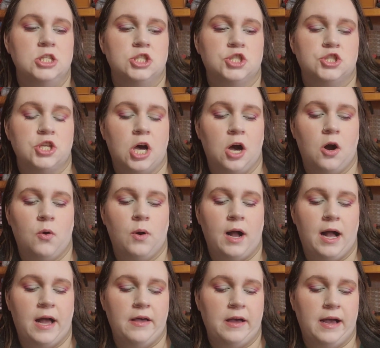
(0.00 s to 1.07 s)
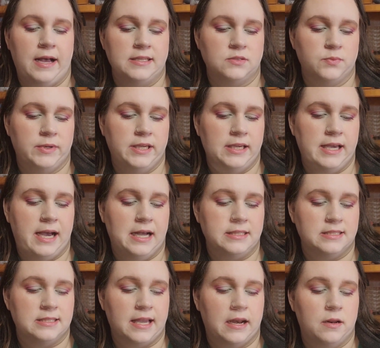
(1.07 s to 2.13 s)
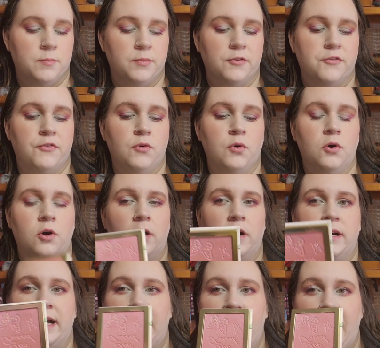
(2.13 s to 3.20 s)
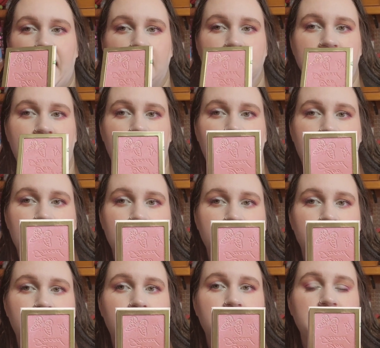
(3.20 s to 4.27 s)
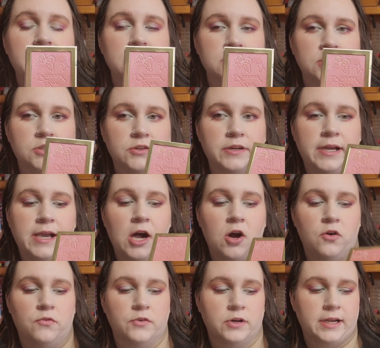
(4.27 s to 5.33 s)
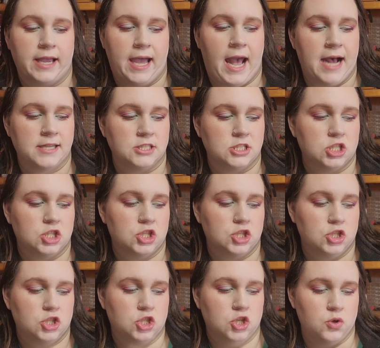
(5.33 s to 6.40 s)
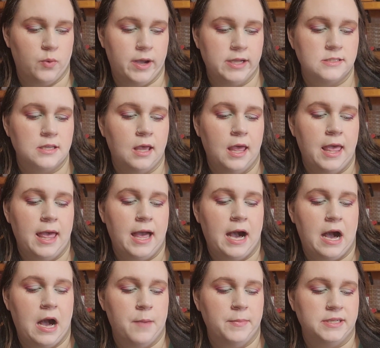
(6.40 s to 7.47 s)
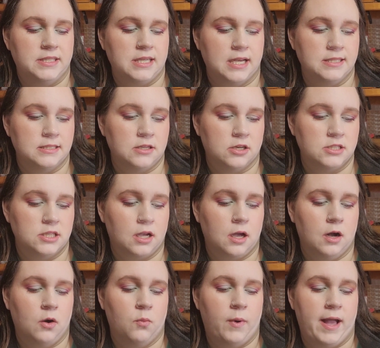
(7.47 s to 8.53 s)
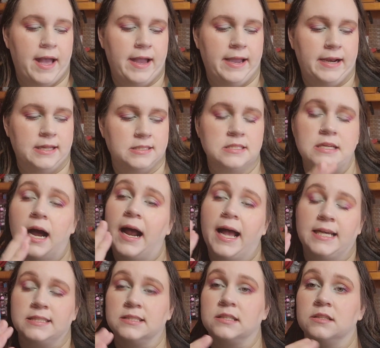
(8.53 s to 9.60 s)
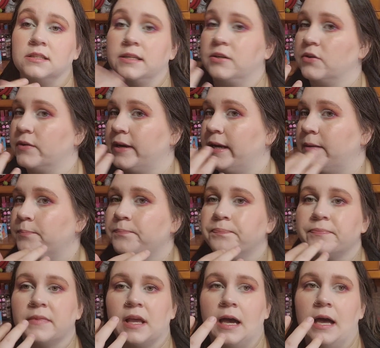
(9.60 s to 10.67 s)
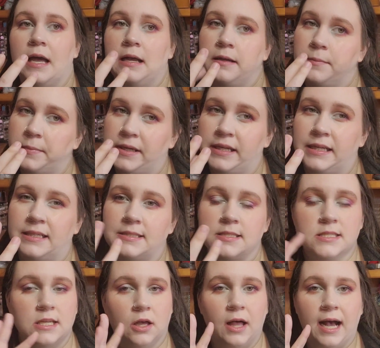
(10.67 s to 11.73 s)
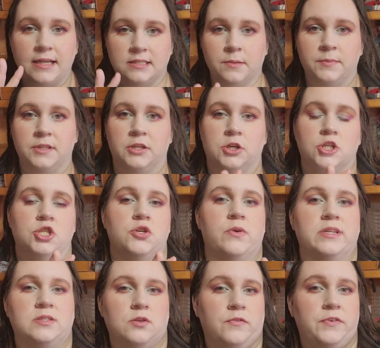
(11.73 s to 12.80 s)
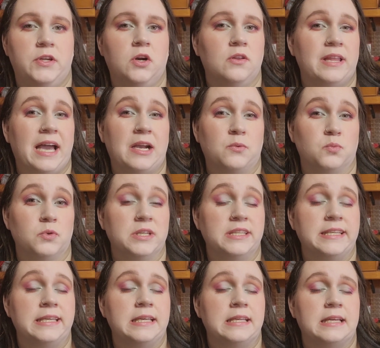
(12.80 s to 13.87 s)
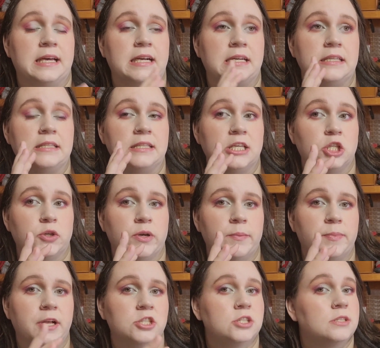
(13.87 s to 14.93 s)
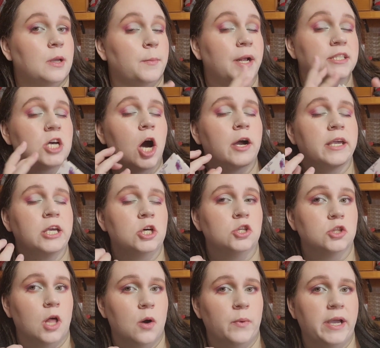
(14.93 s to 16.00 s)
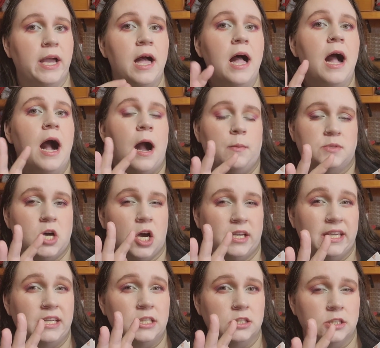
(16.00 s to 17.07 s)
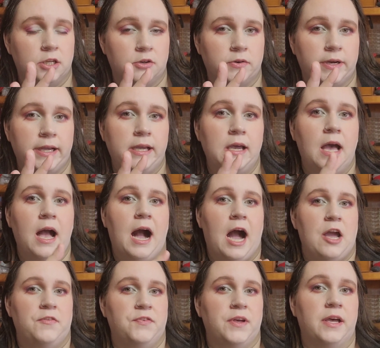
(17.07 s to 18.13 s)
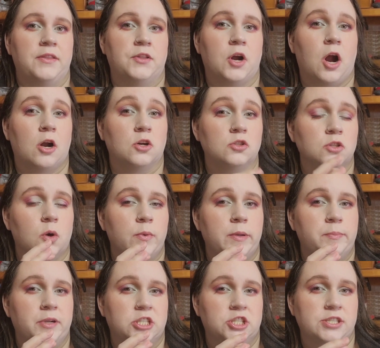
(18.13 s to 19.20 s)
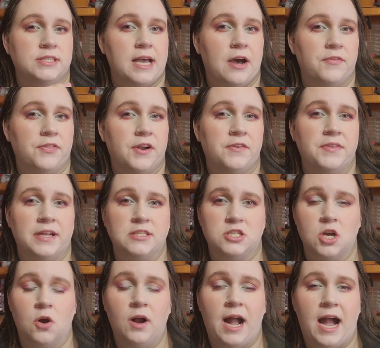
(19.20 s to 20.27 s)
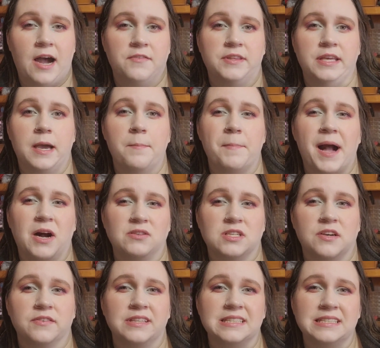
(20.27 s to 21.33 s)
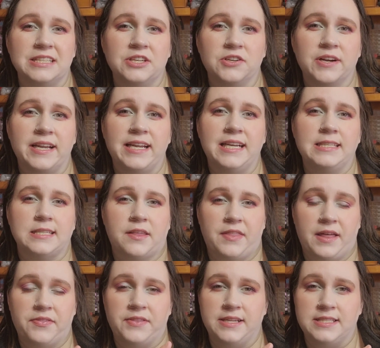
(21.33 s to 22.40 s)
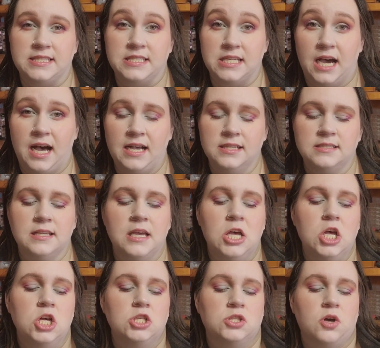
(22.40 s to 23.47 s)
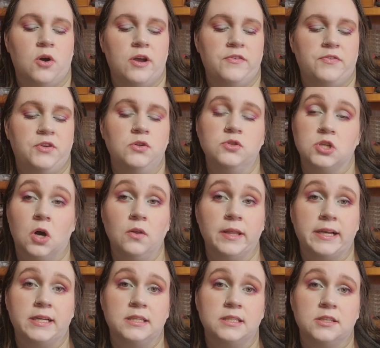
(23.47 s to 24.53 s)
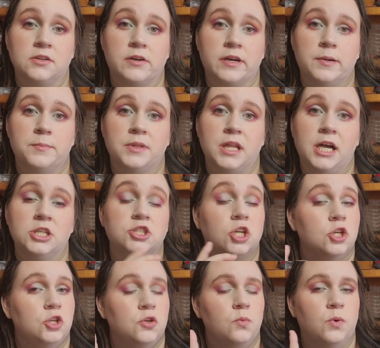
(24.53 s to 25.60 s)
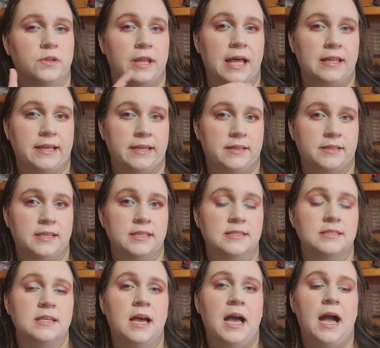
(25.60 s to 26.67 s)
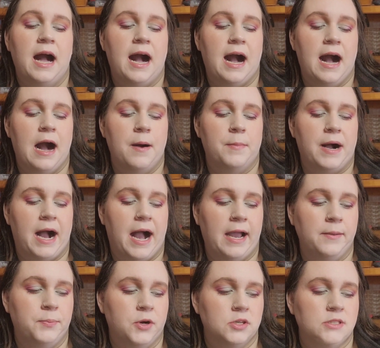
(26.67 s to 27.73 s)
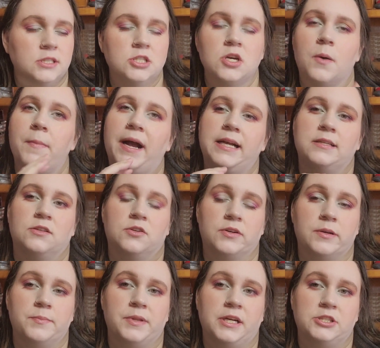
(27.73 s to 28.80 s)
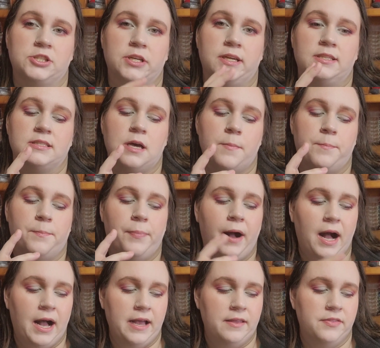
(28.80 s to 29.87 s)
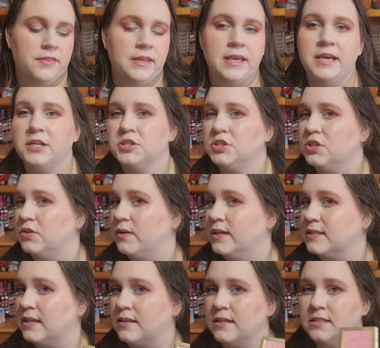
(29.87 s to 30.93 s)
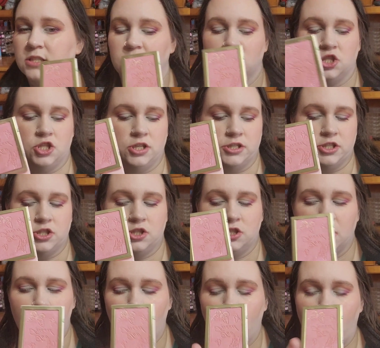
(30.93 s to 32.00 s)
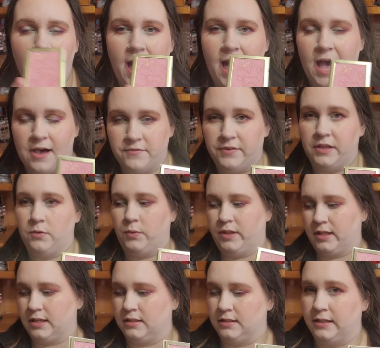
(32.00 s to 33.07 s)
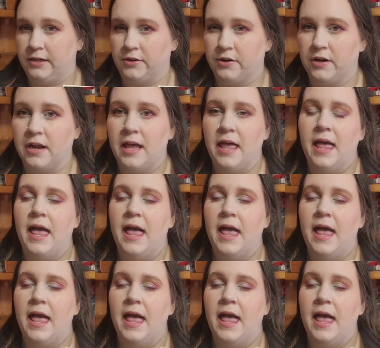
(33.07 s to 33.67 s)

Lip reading: So as we had stated before, it has a very glittery overcast to it. It does start to go away and it's not as glittery. I mean, it still has some glitter to it. So if you don't like really glittery blushes, I'm not talking glowy, I'm talking glittery. I feel like there are glowy blushes out there that don't have the amount of glitter in it that this does. So if you don't like a glittery blush, you will not like this. I personally don't mind glittery blushes, but the issue is that this is just so heavy with glitter.